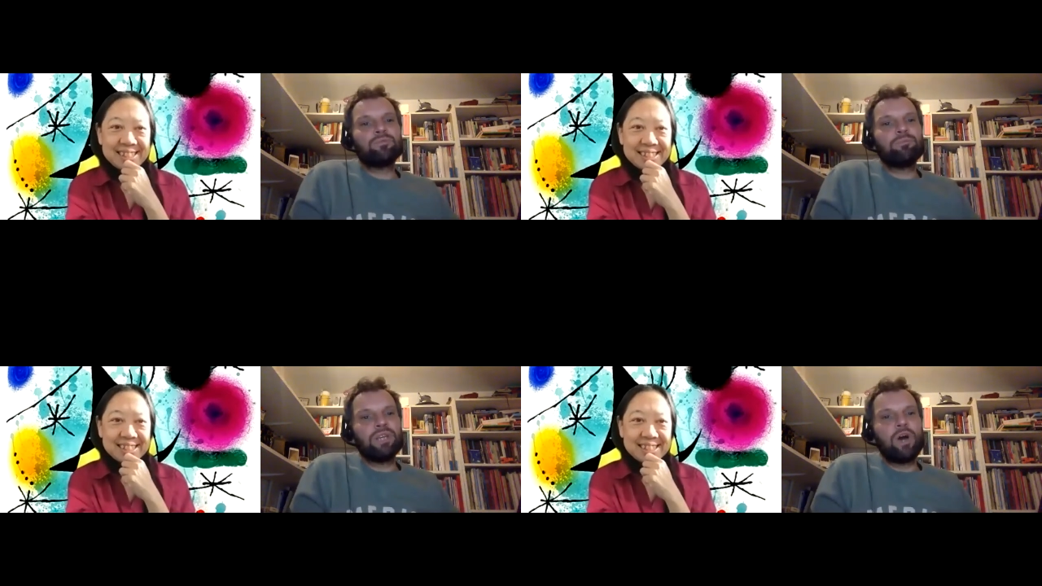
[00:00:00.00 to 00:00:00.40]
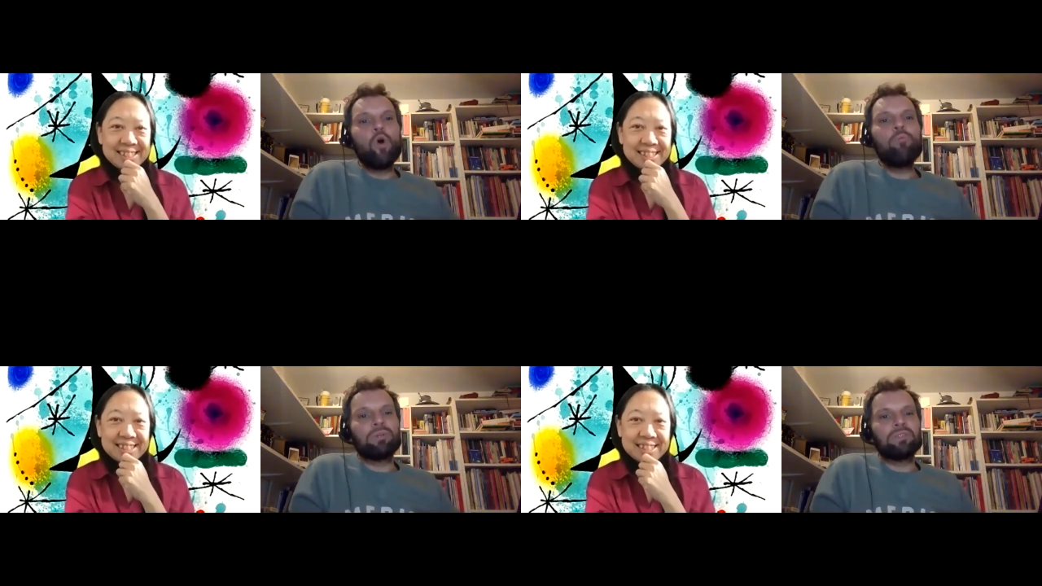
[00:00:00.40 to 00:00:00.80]
Speaker 1: to be
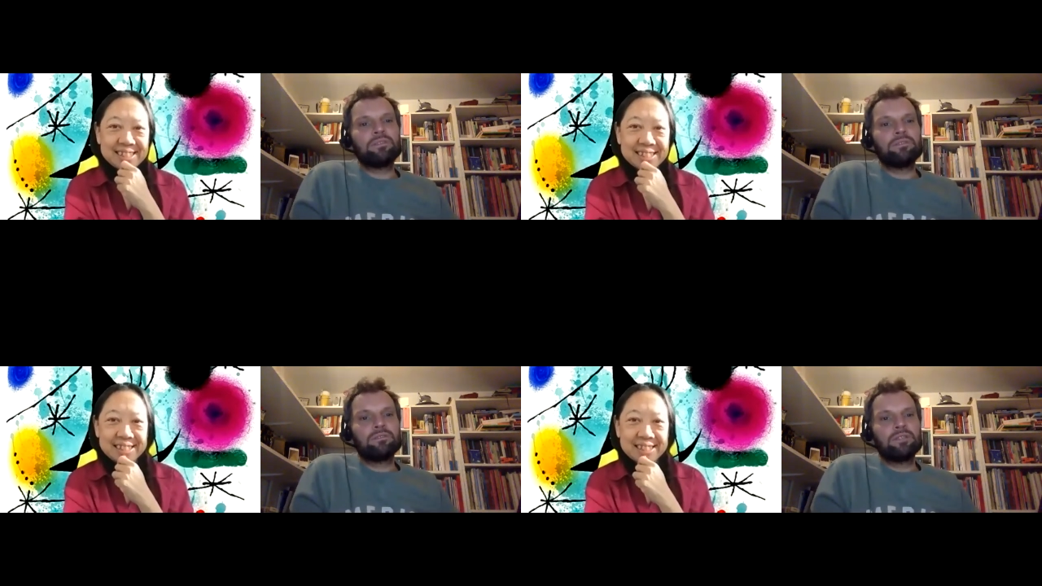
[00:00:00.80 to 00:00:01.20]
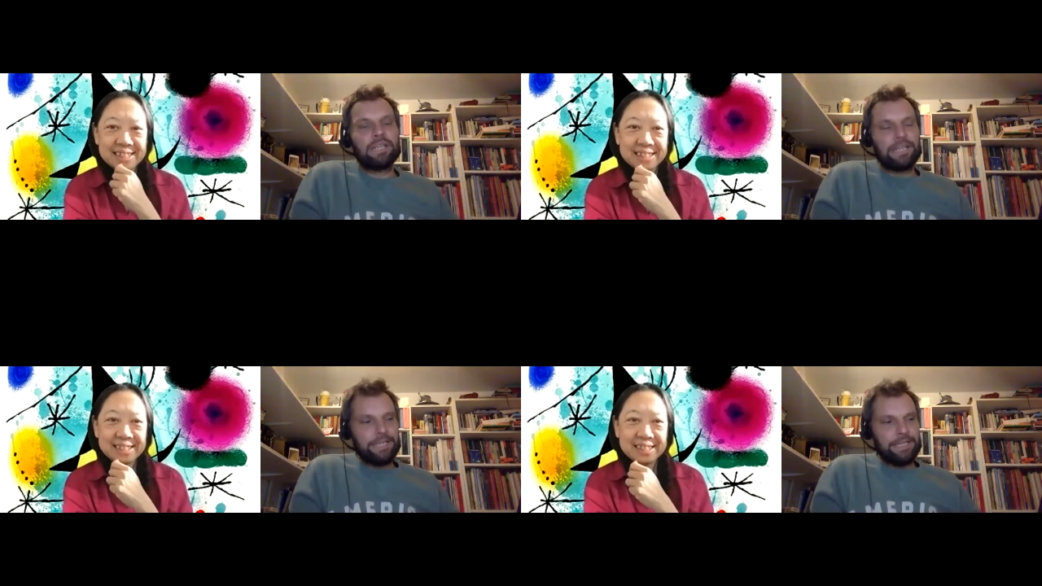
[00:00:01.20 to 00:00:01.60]
open.
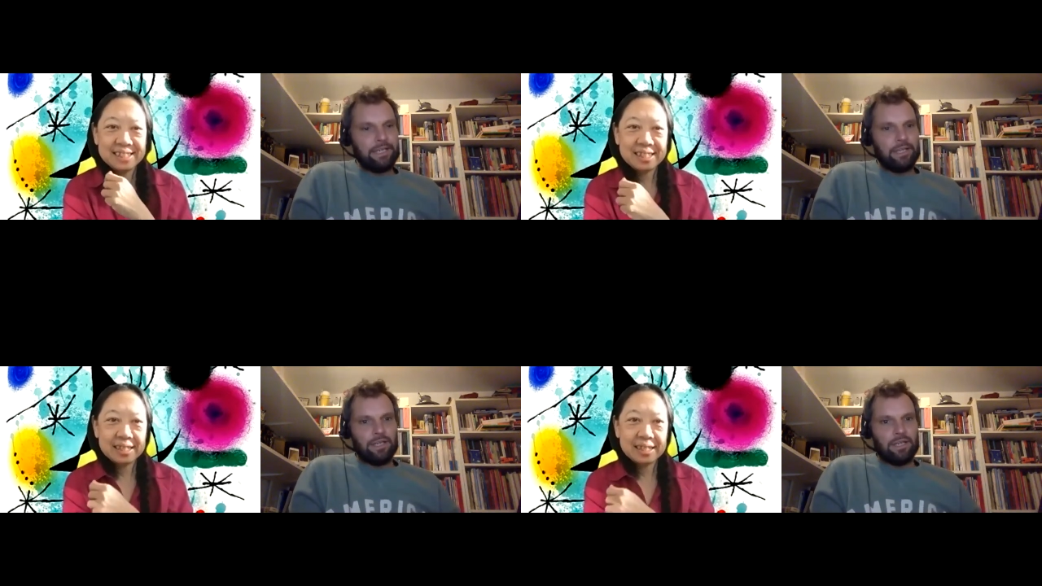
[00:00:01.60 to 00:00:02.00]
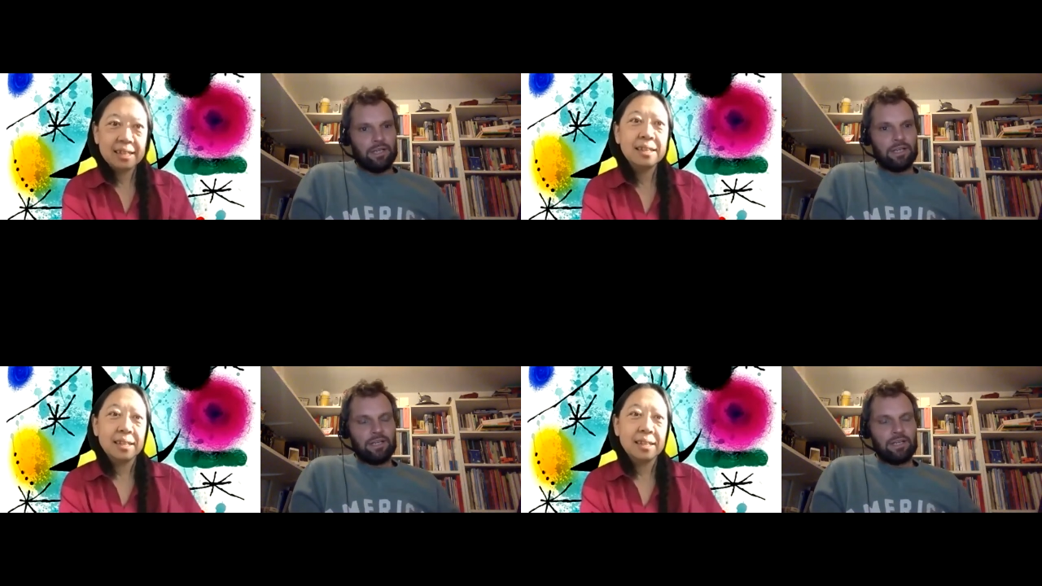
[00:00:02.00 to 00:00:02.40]

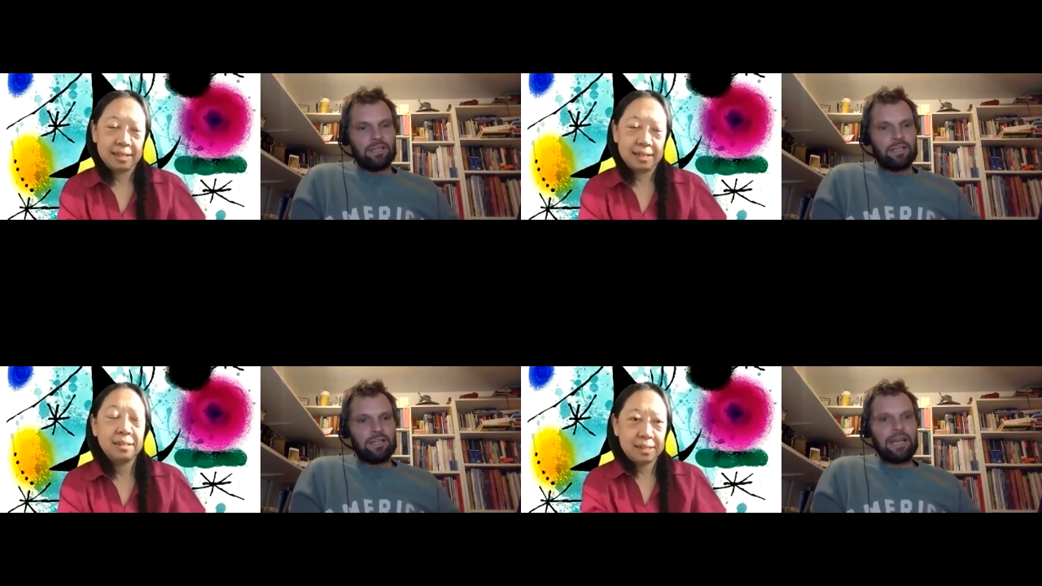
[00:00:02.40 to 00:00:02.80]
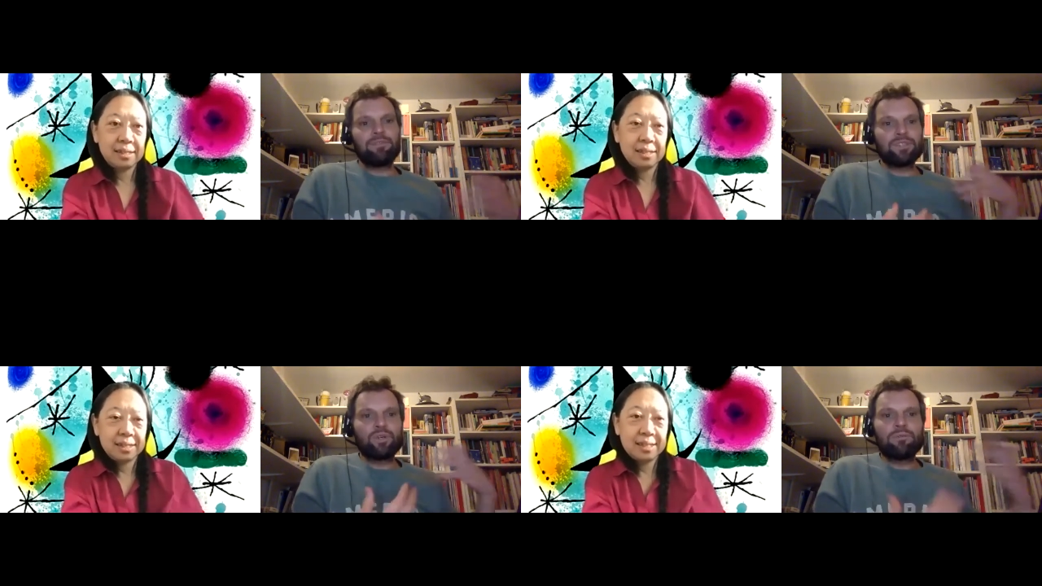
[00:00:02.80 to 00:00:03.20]
Uh,
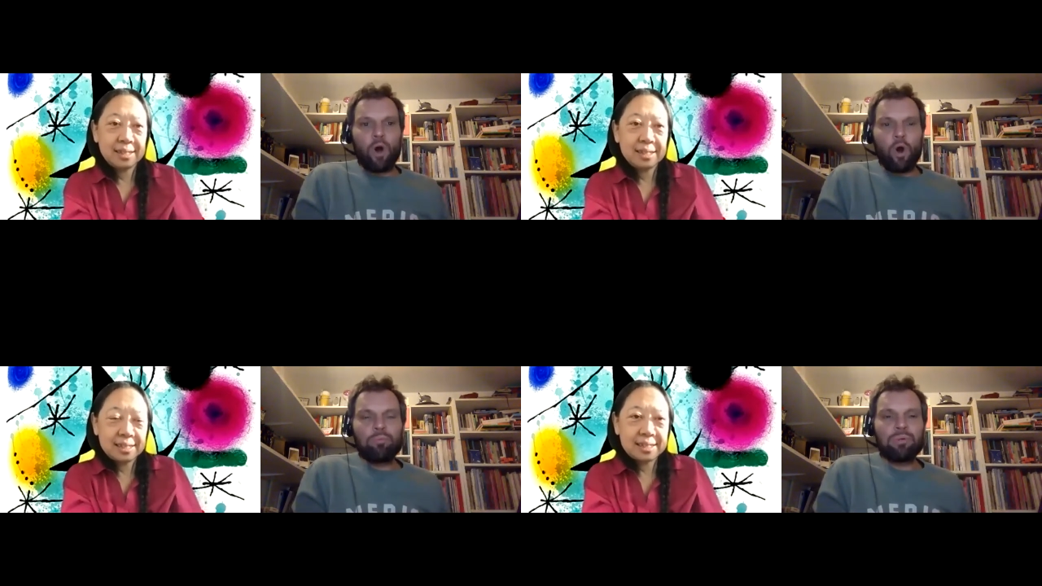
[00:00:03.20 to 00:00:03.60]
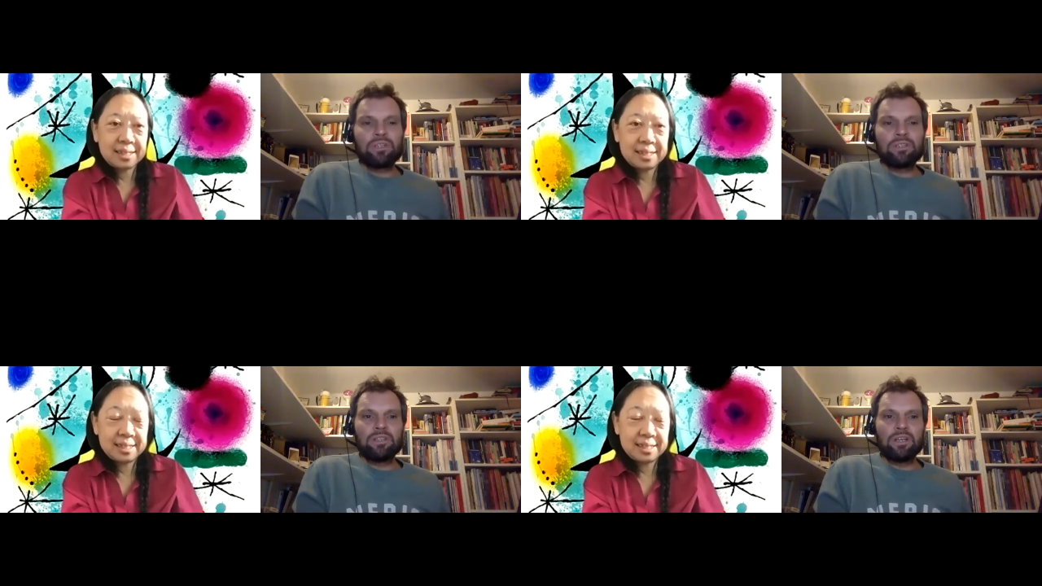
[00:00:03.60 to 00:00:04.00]
have a sort of
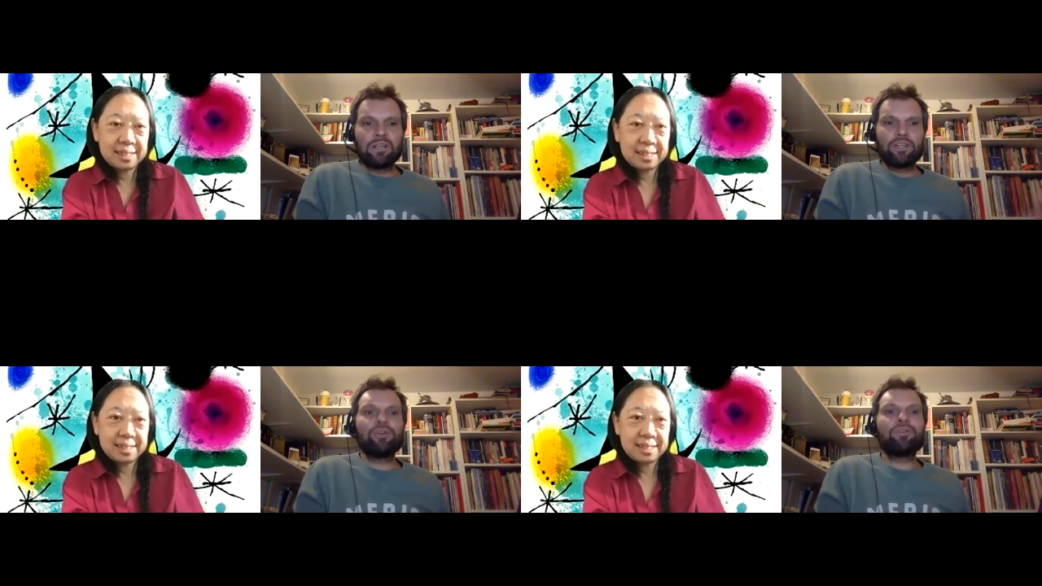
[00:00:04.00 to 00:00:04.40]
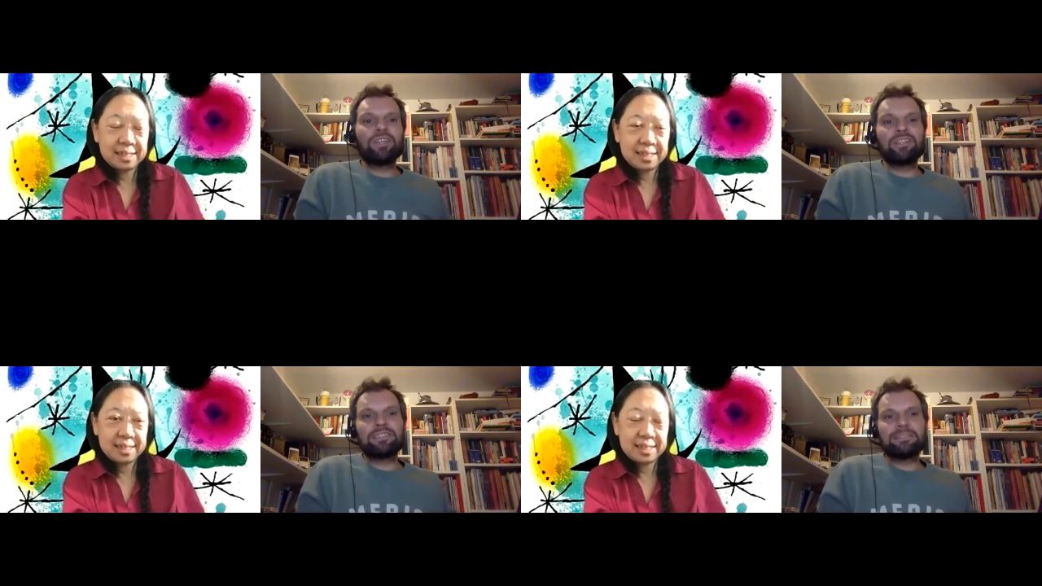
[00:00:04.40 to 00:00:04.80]
open, uh,
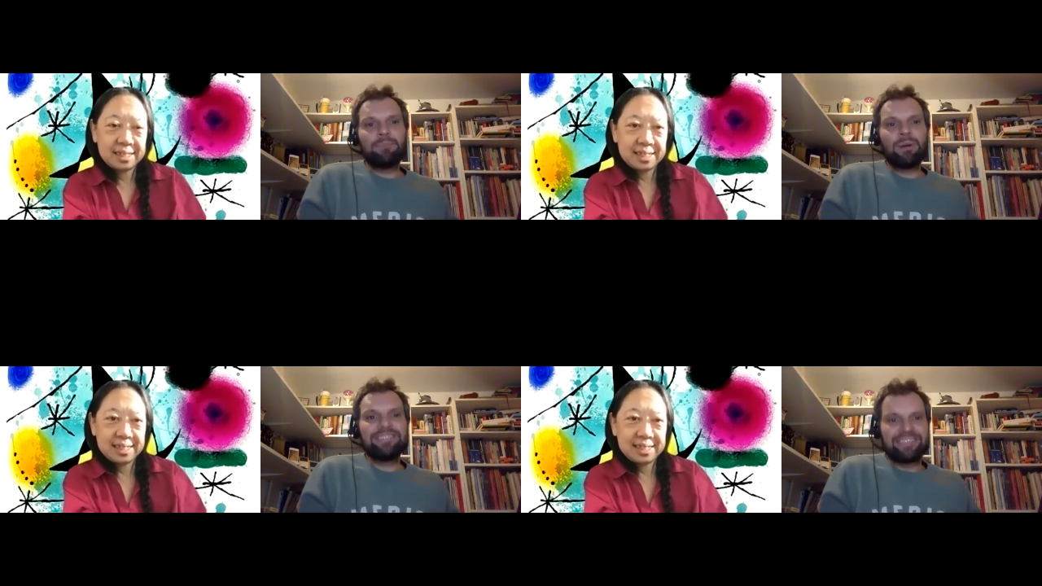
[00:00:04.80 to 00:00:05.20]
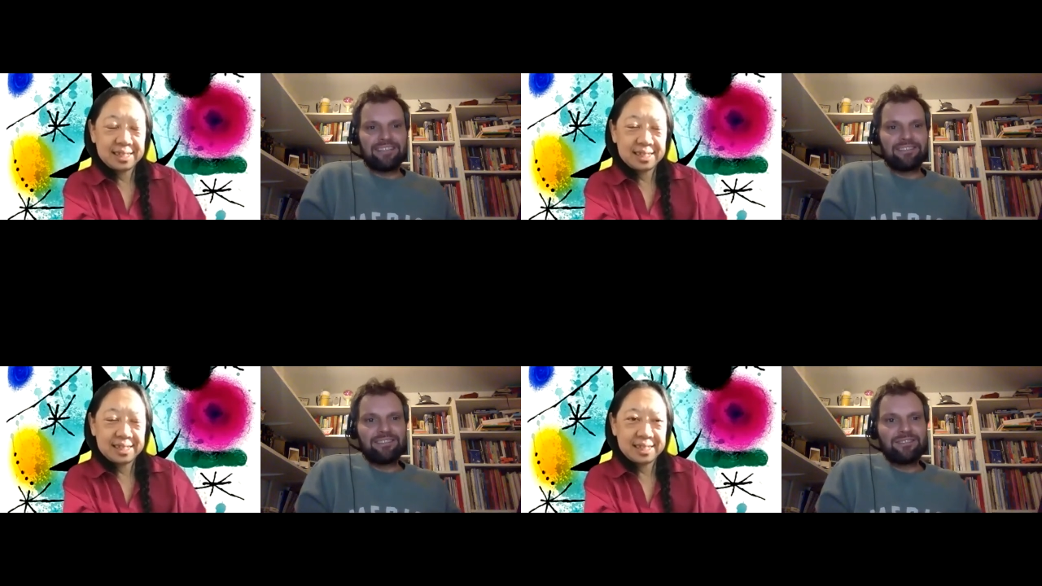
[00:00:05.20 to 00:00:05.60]
curious
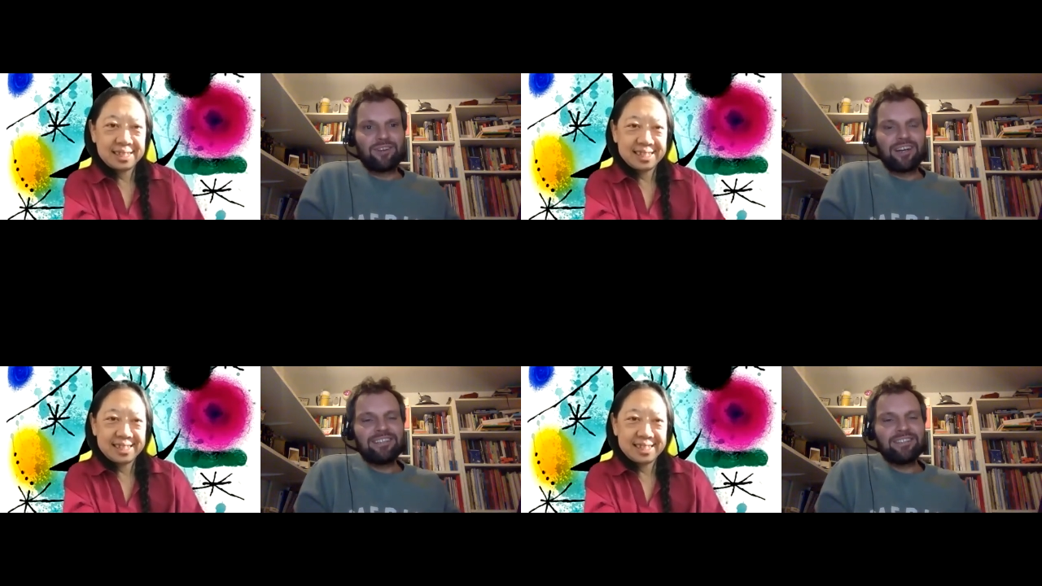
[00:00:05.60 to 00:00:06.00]
mindset, right?